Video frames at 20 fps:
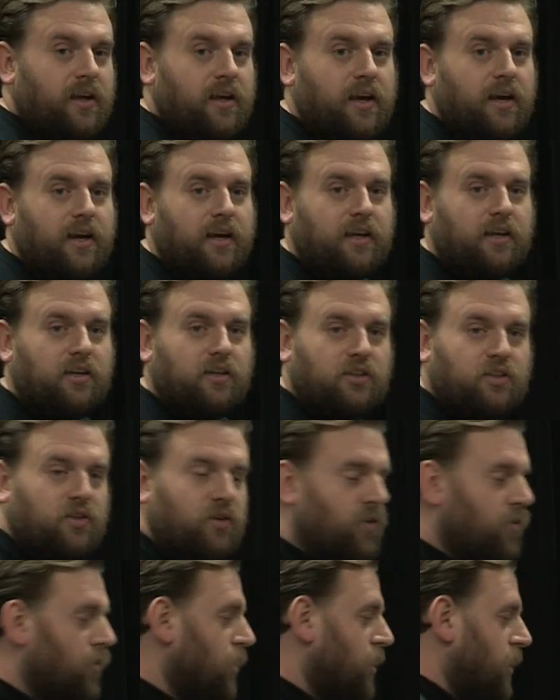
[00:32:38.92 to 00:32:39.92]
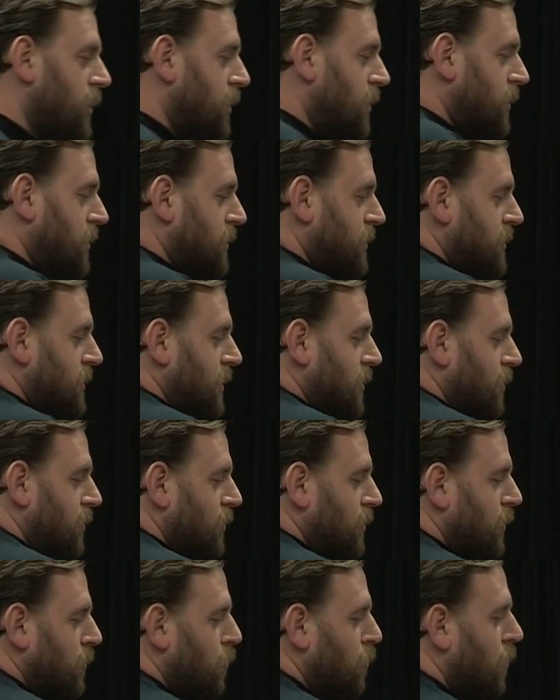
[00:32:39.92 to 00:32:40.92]
it can destroy it, and instead of
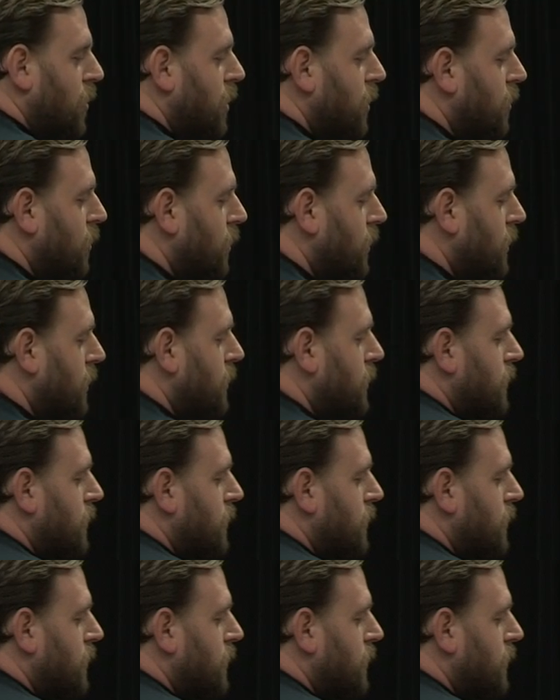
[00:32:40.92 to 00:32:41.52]
looking watery,